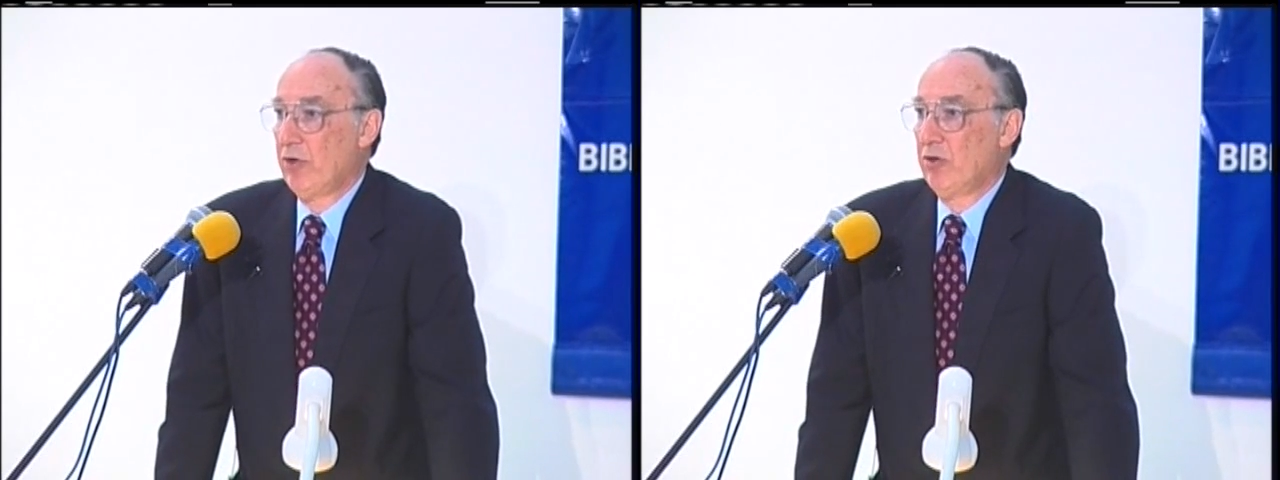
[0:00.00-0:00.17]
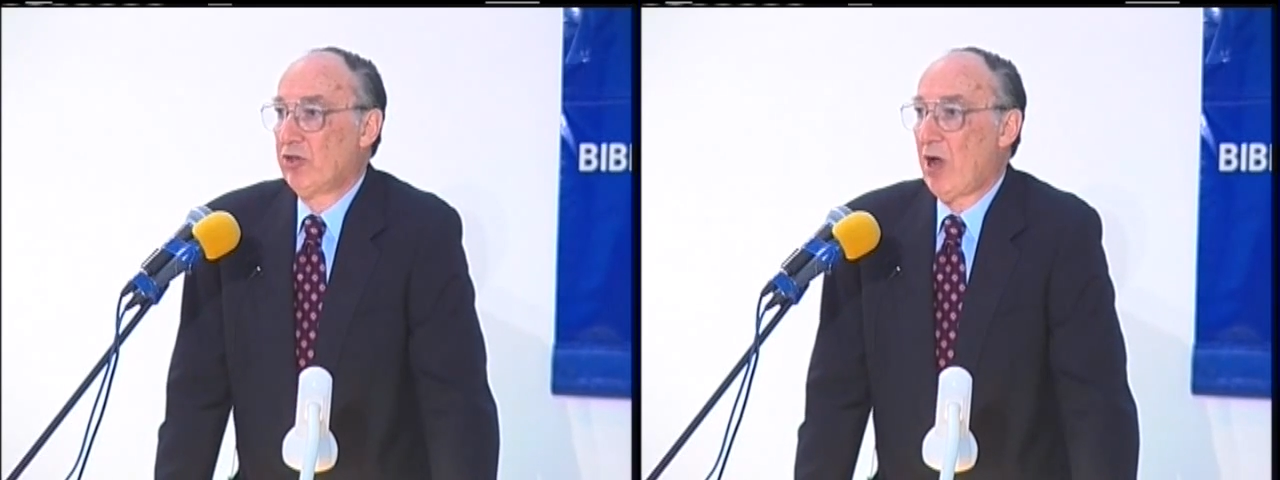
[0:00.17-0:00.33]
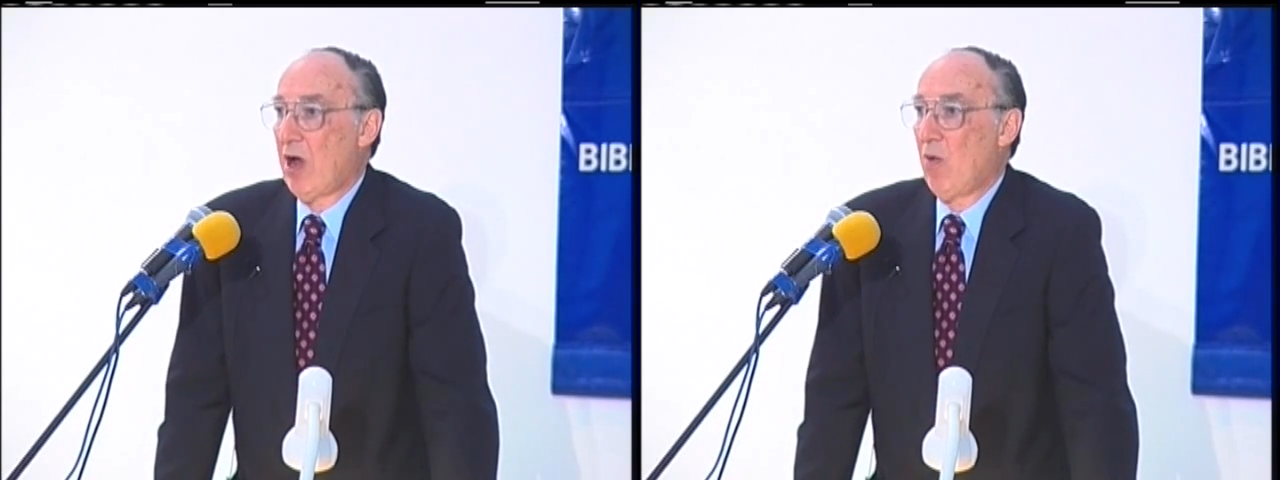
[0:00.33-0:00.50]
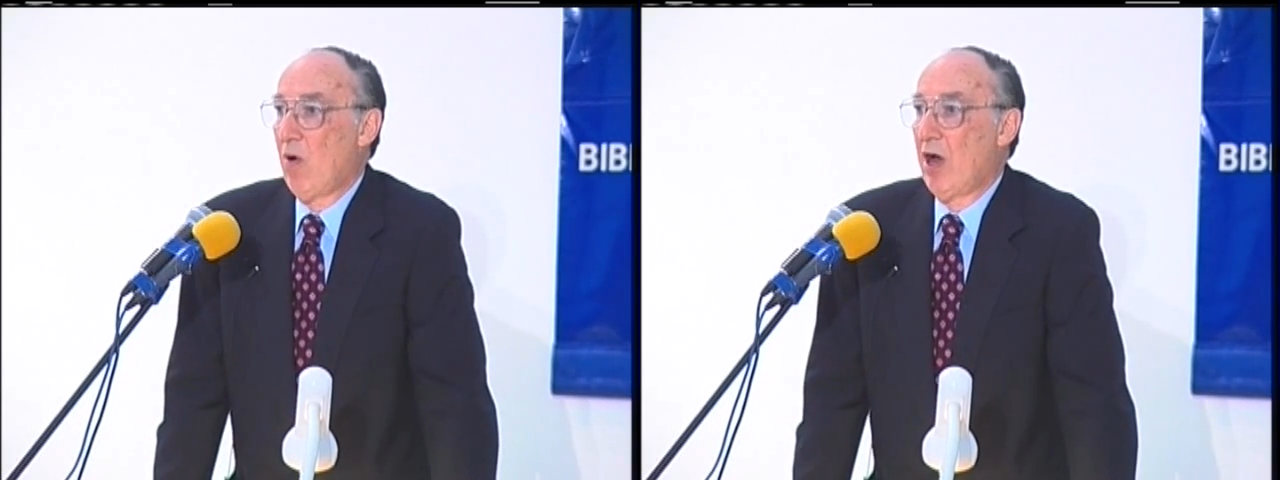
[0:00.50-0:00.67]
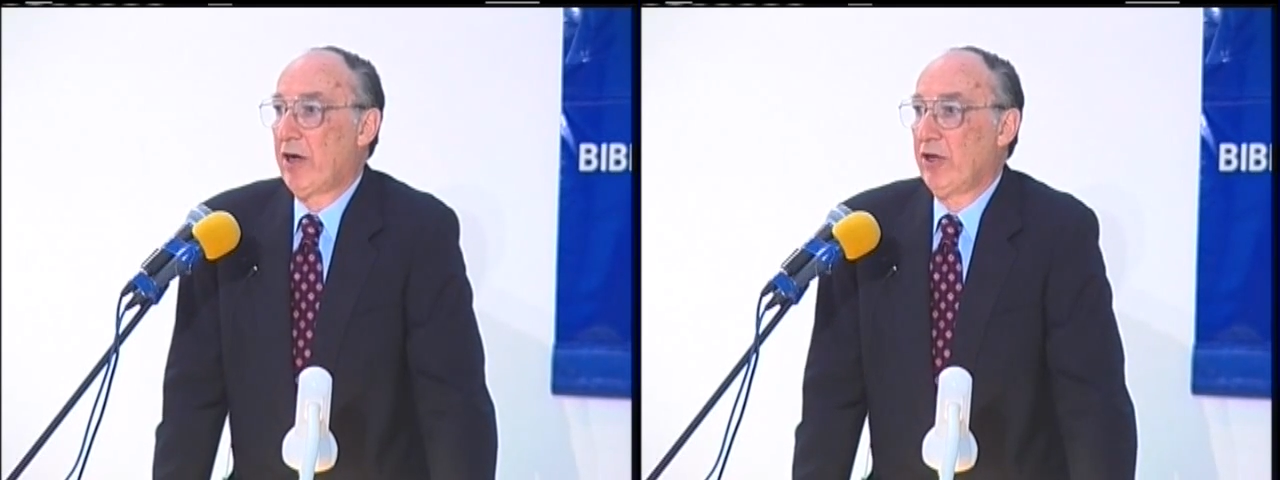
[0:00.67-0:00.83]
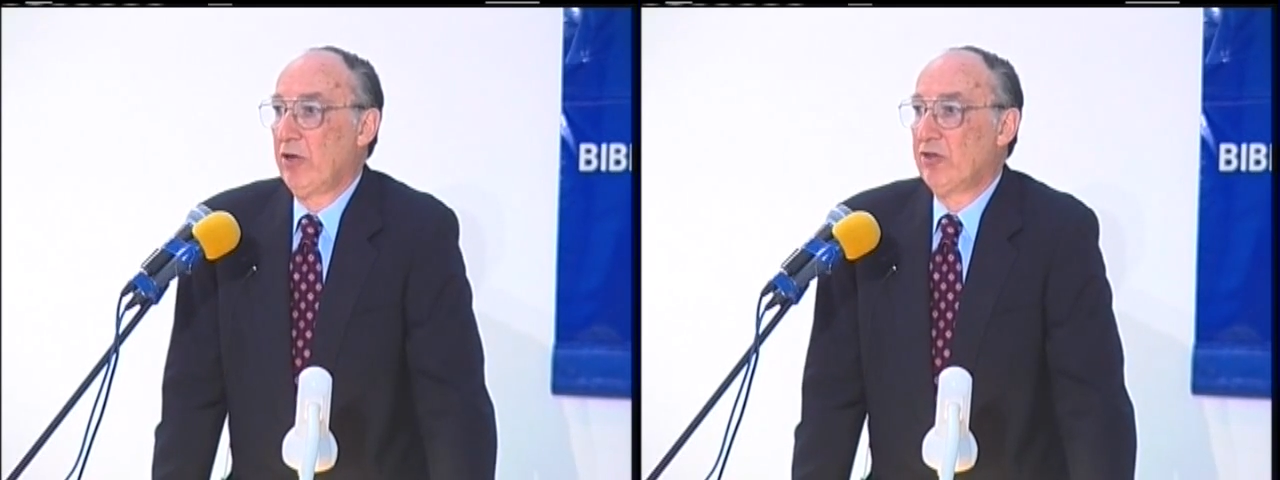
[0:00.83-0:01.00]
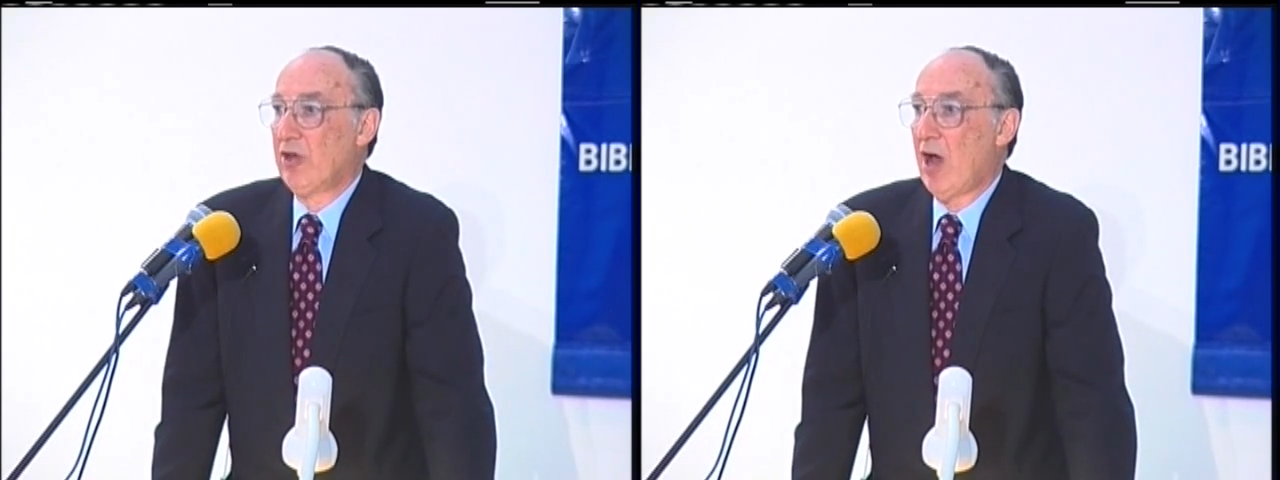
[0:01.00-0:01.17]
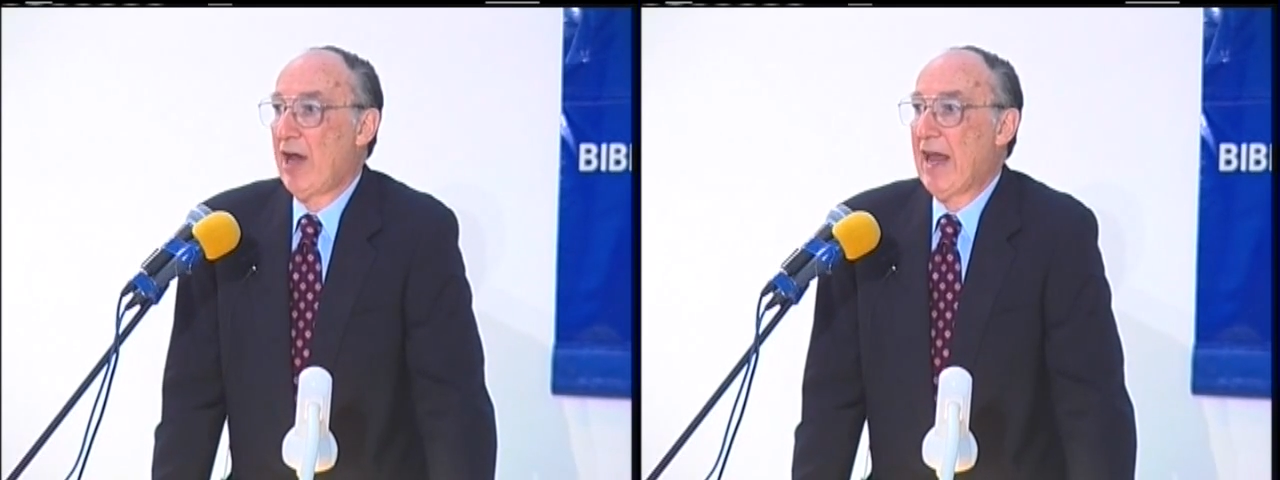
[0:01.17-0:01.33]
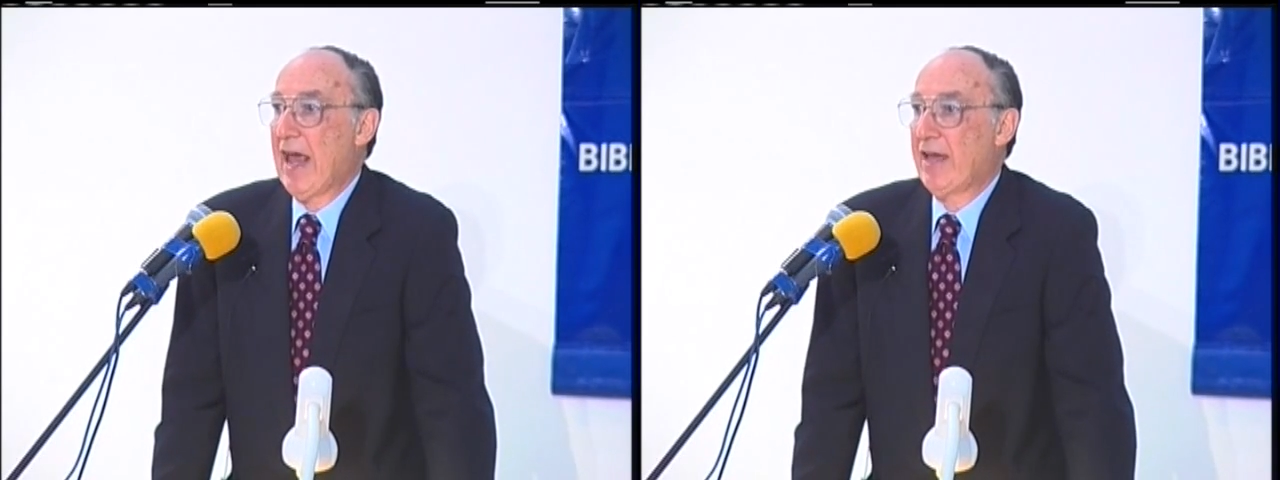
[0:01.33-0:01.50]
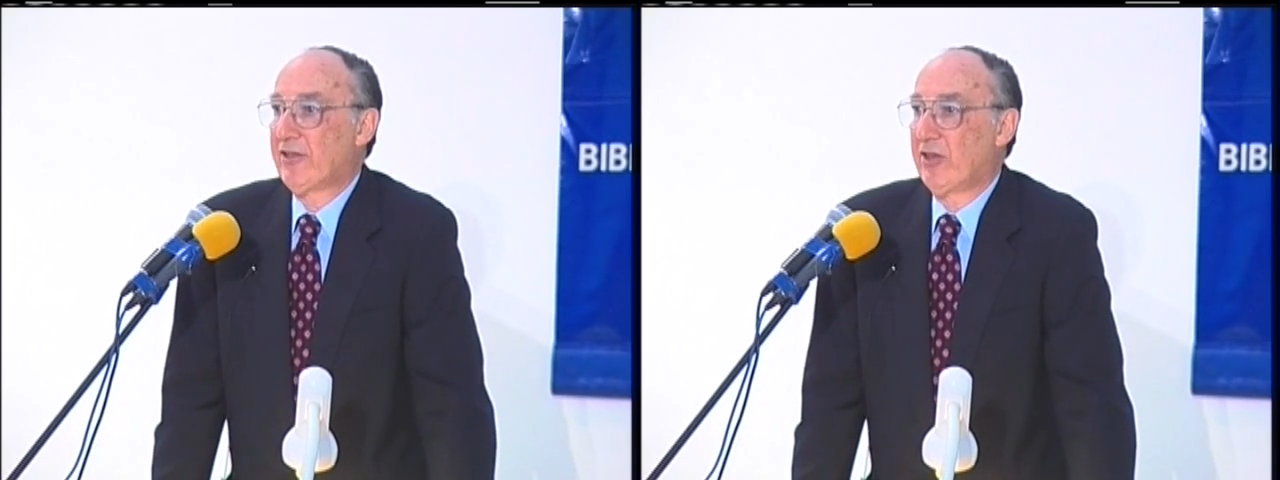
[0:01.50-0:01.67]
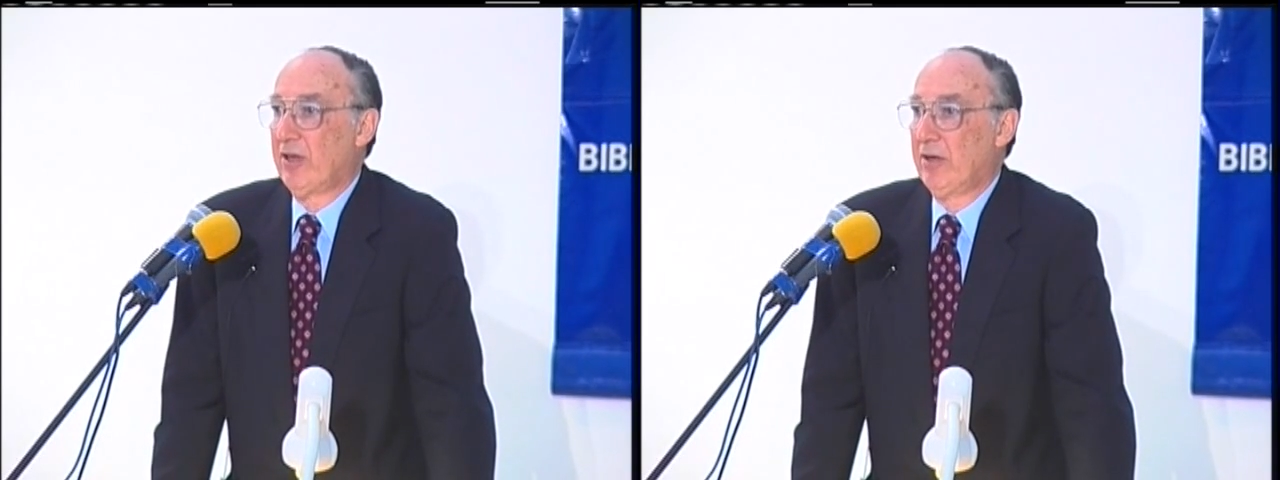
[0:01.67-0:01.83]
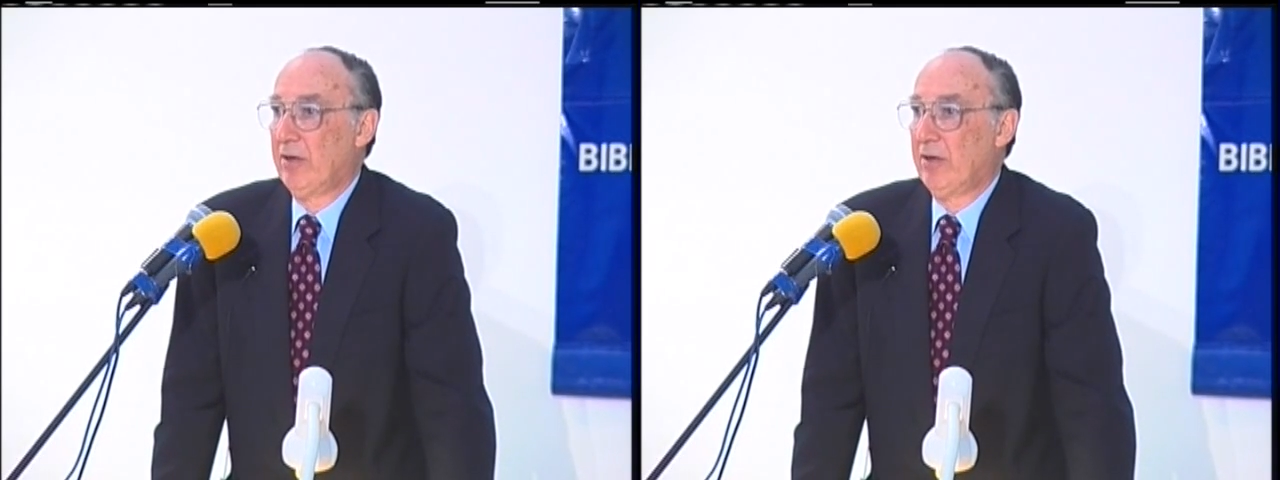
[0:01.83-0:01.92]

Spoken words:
use hot water, use hot acid.